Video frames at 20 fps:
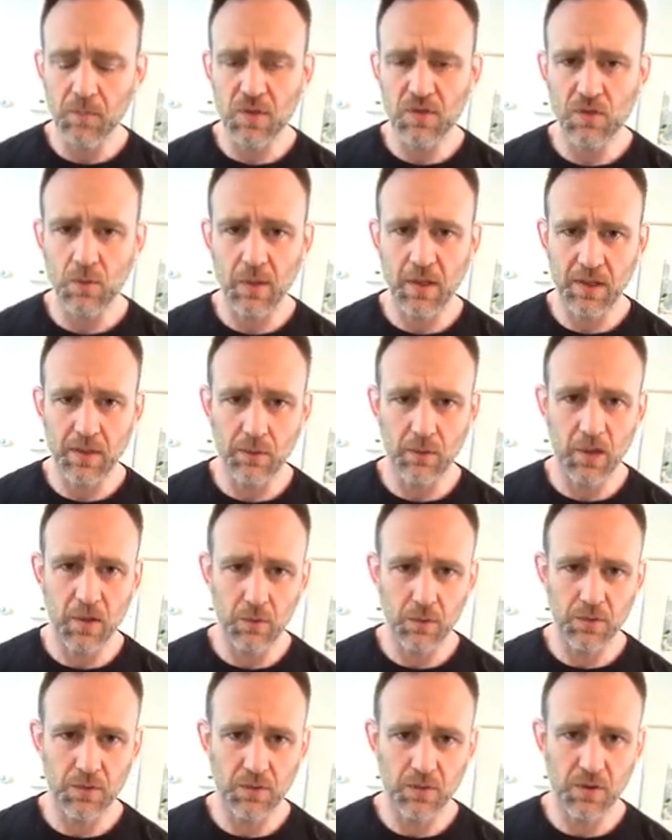So I
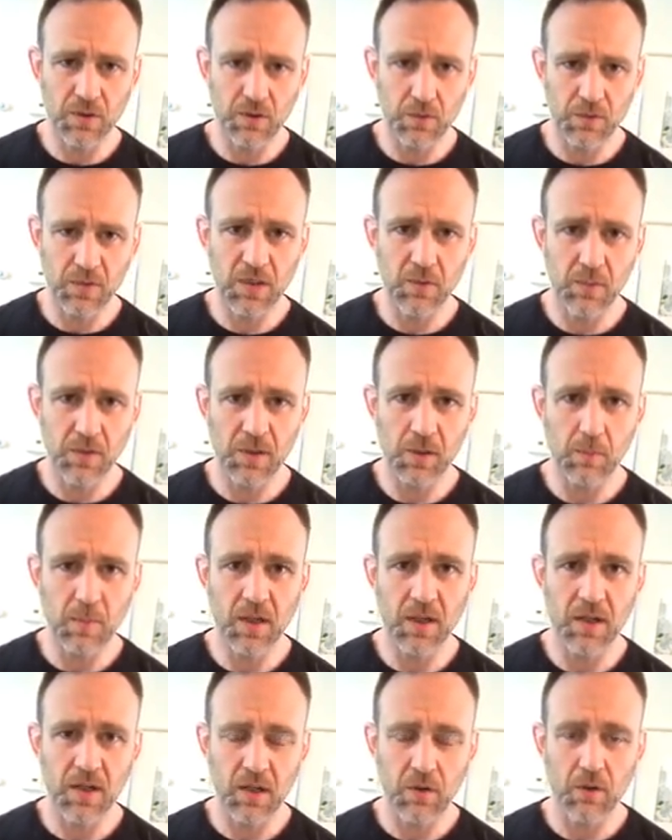will typically
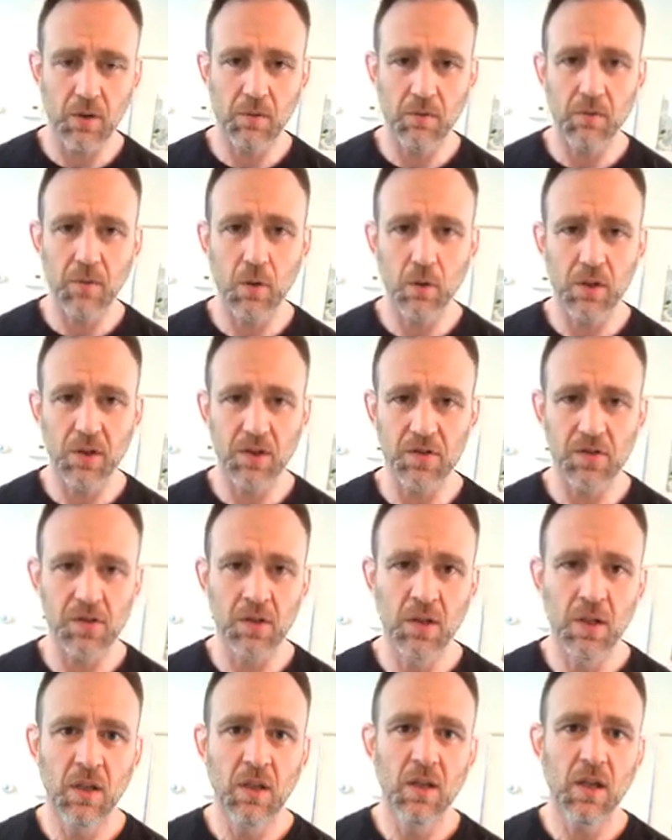pick an area of focus.
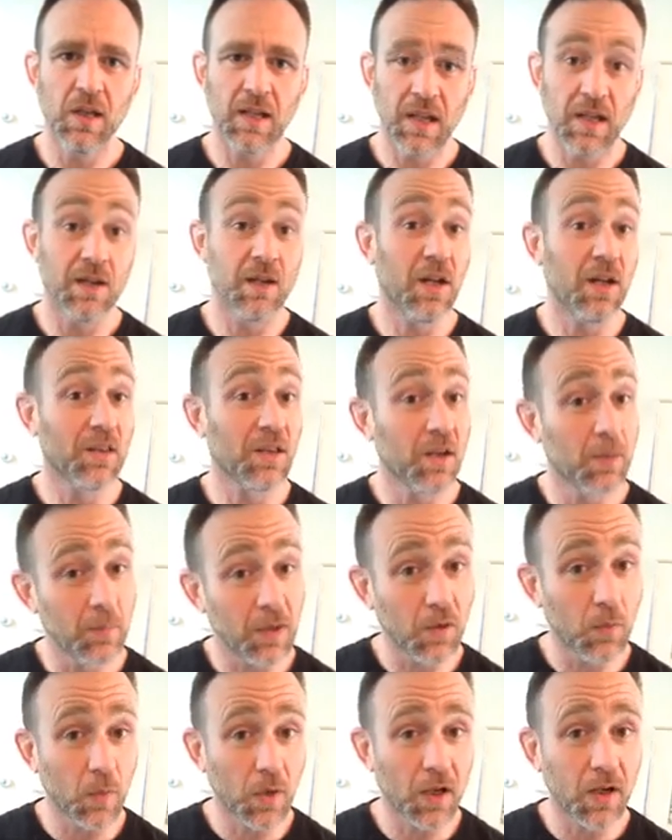Again, not that I'm
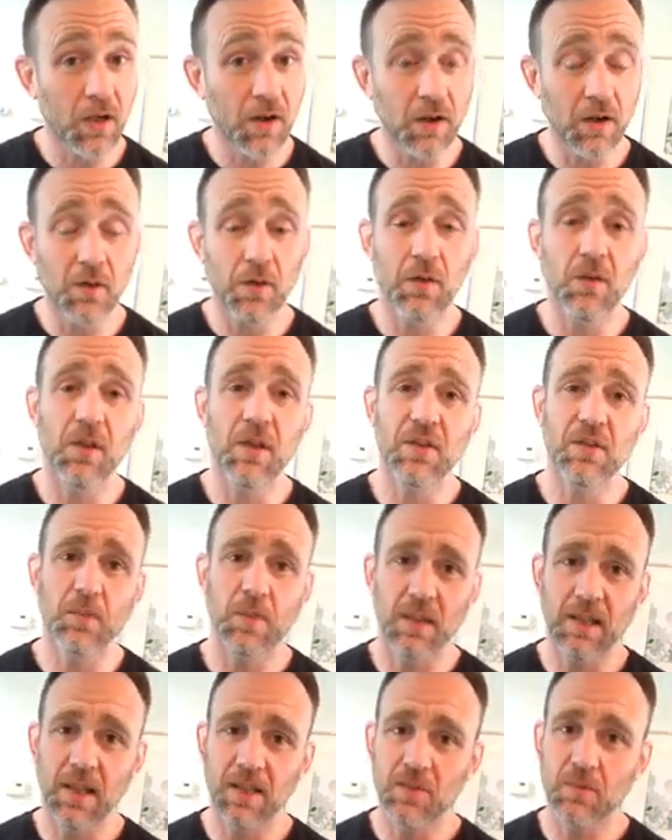not working on other things,
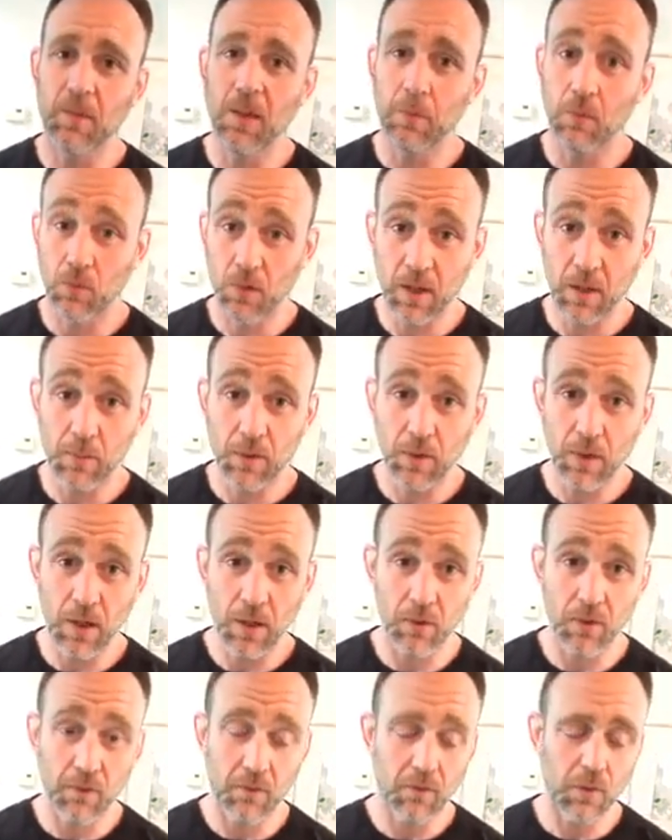but that's my primary
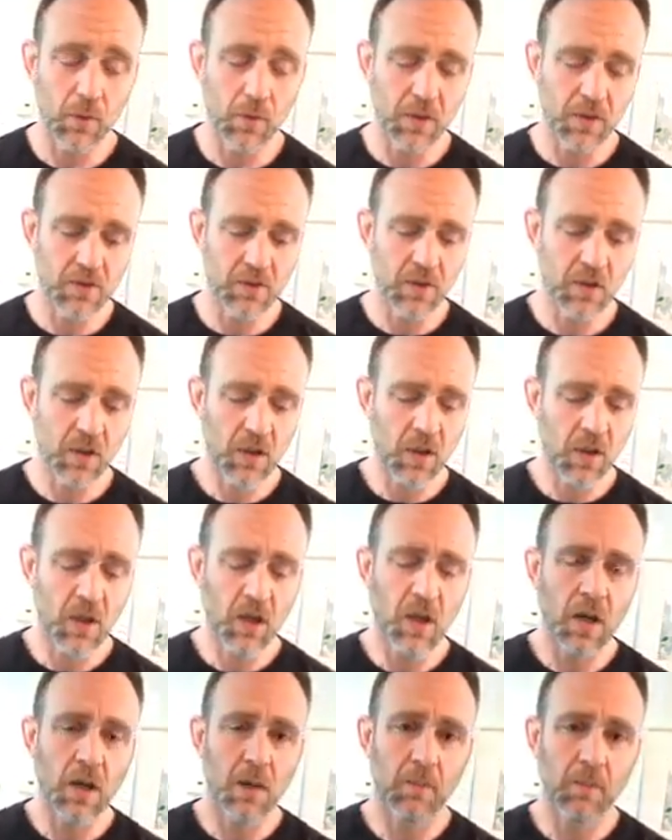area of focus
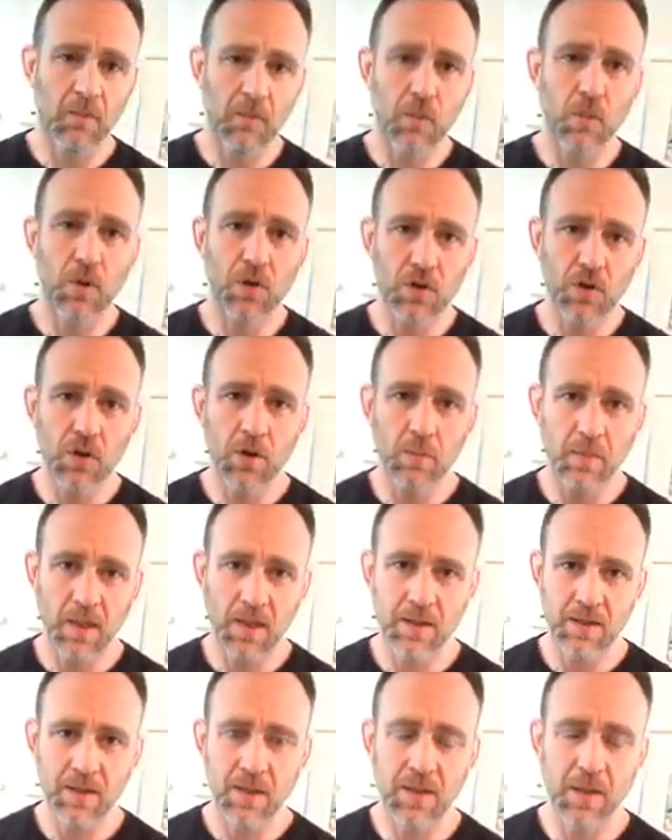for a good
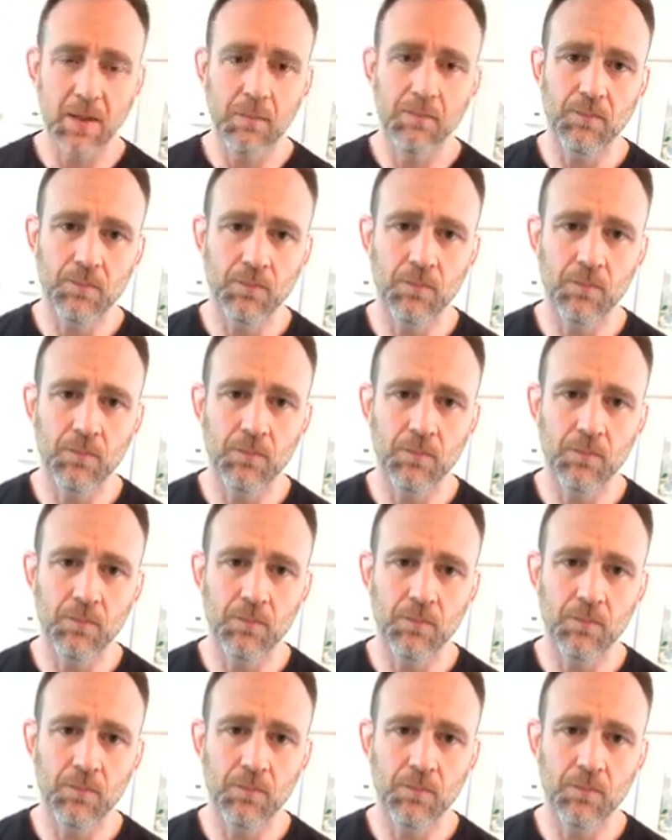amount of time.